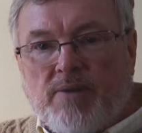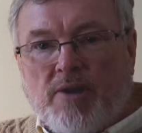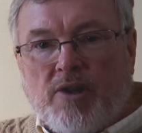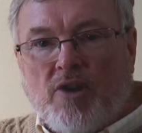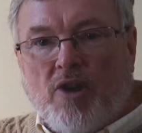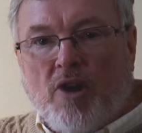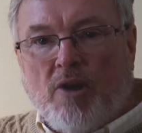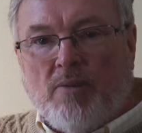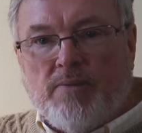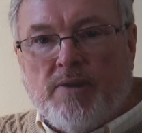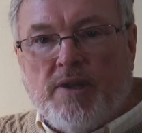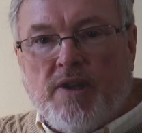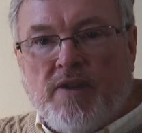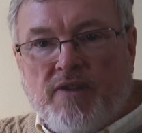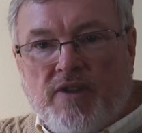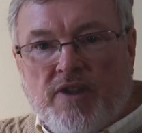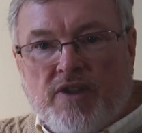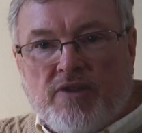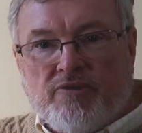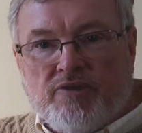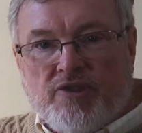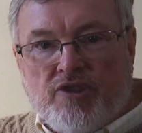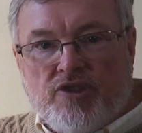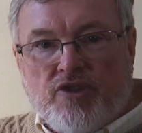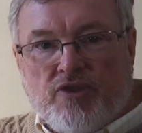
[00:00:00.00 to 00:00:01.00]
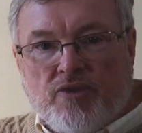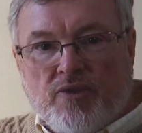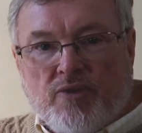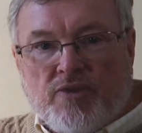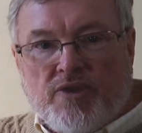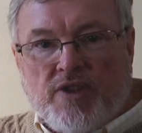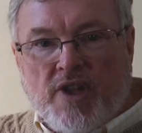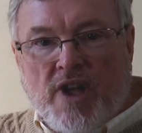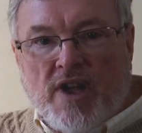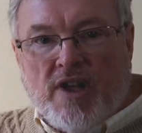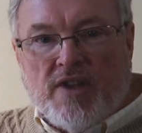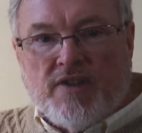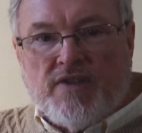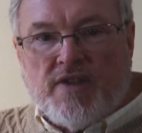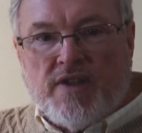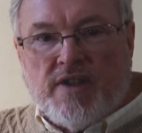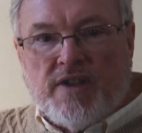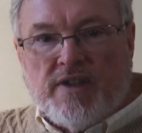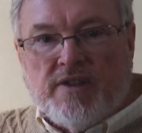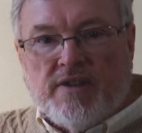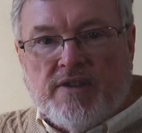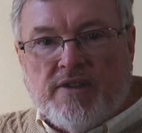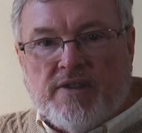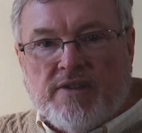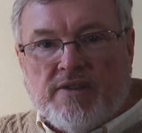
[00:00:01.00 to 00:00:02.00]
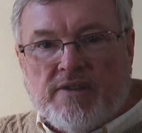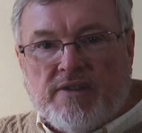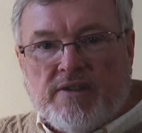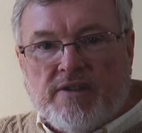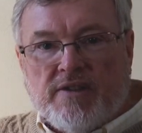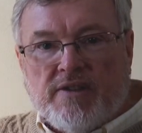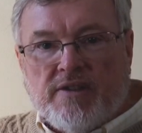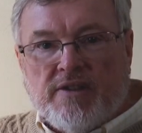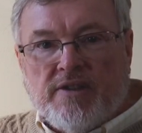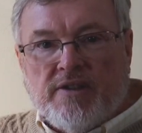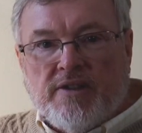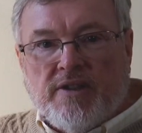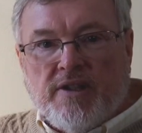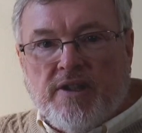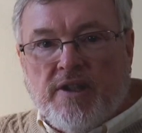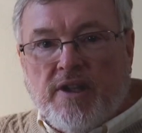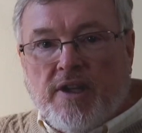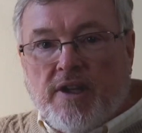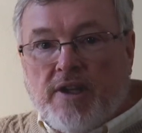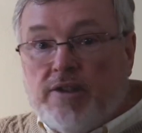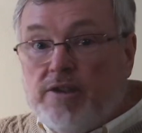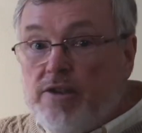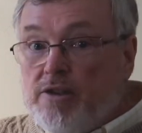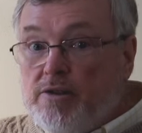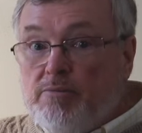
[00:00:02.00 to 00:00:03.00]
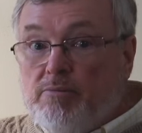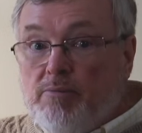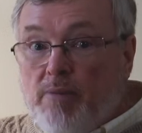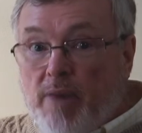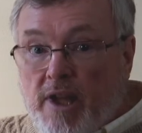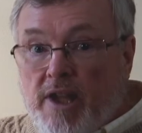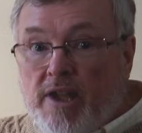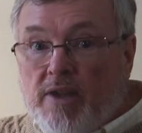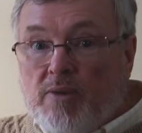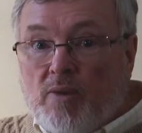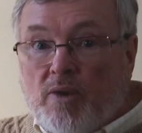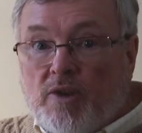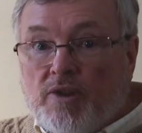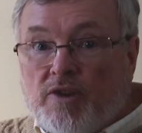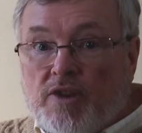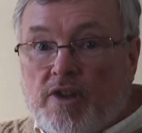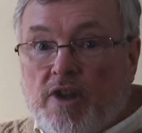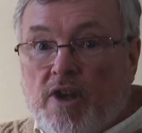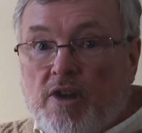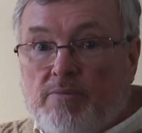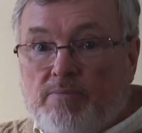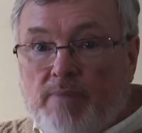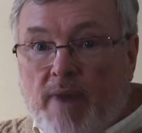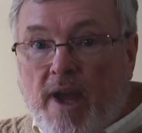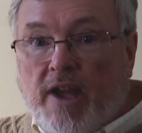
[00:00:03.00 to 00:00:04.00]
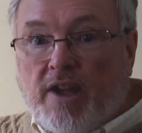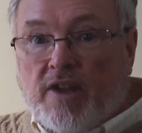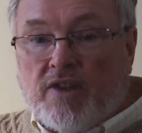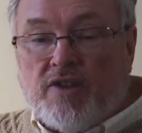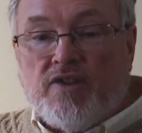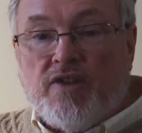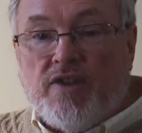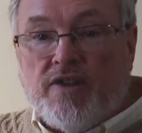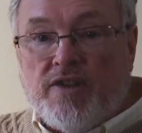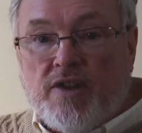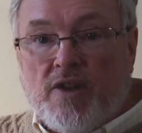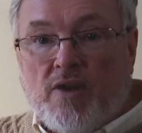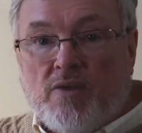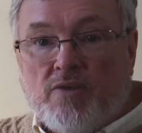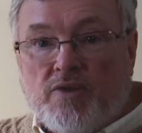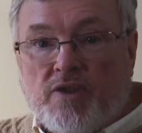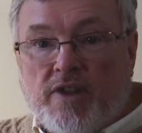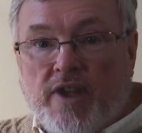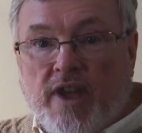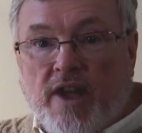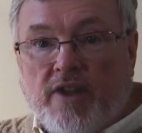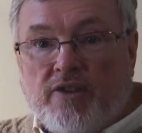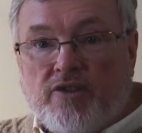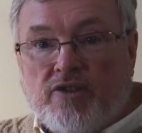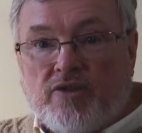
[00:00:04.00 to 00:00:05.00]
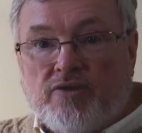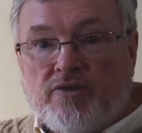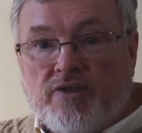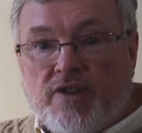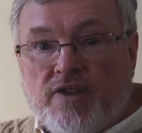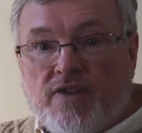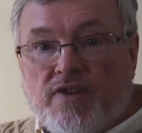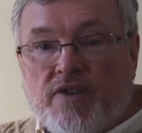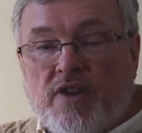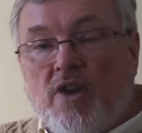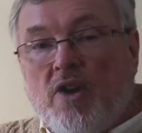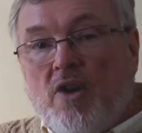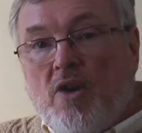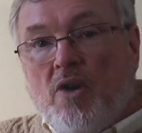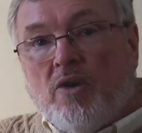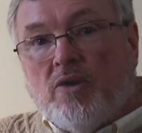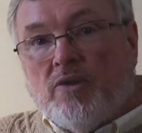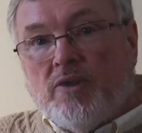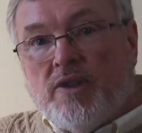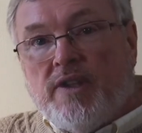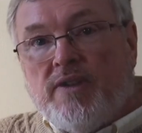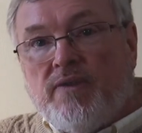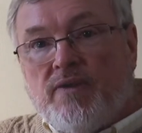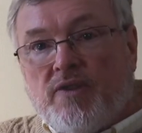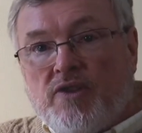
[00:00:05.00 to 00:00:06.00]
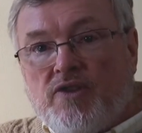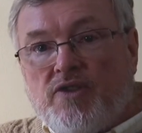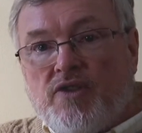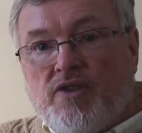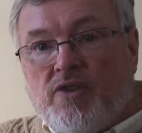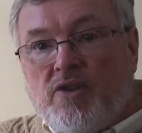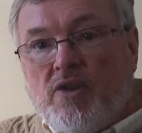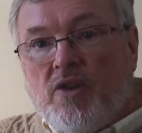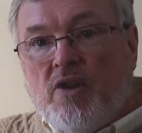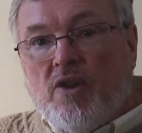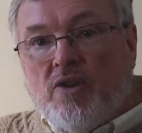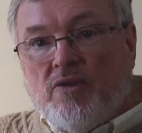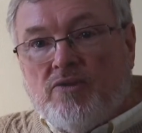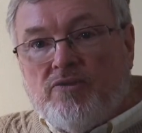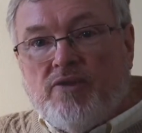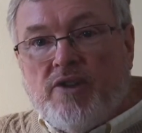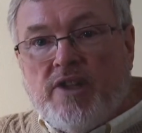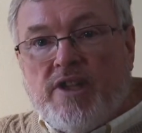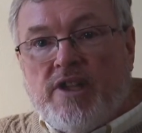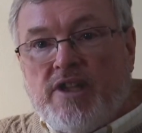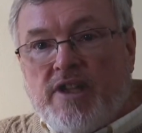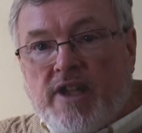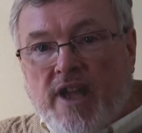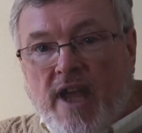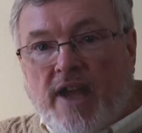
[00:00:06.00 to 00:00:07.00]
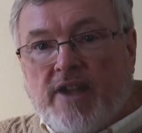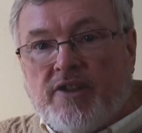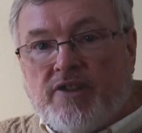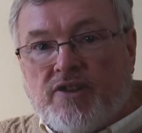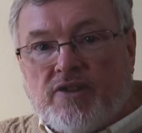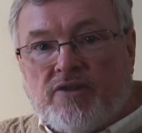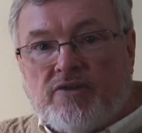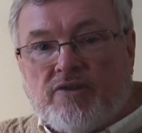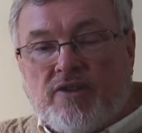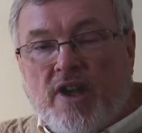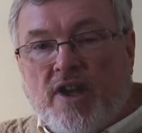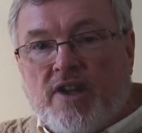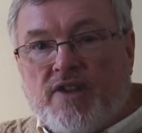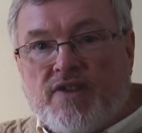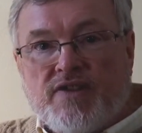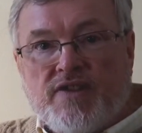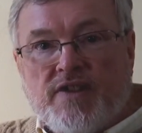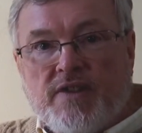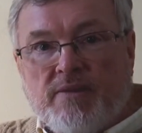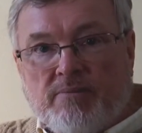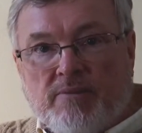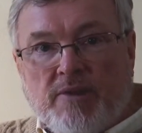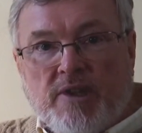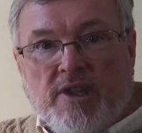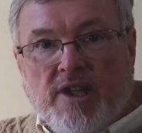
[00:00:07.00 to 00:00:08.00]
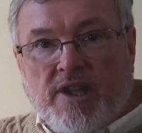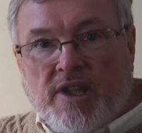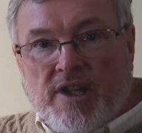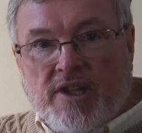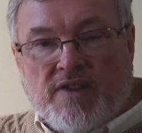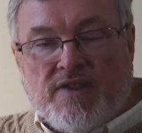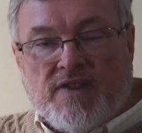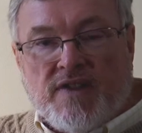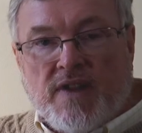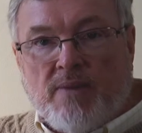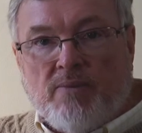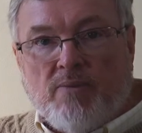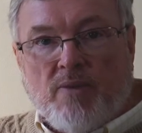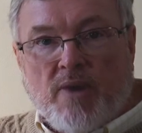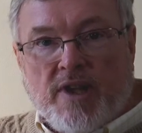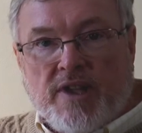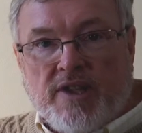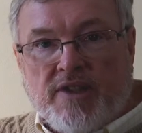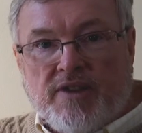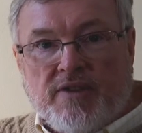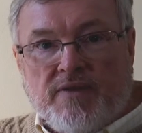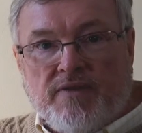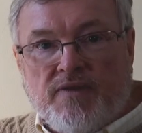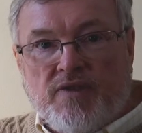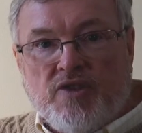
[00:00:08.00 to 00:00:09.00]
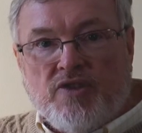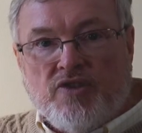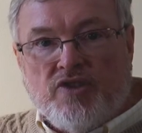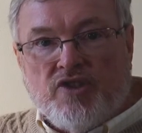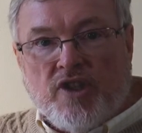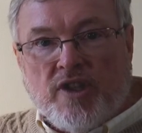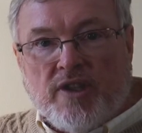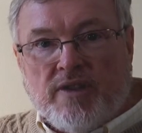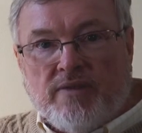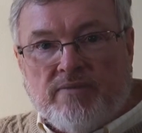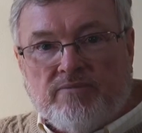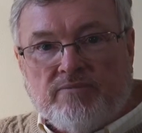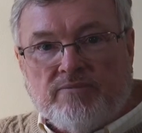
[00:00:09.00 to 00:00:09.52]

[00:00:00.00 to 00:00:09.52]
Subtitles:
a copy of the original data. You may want to go back to the old categories, or even to recategorize them in some way in the future.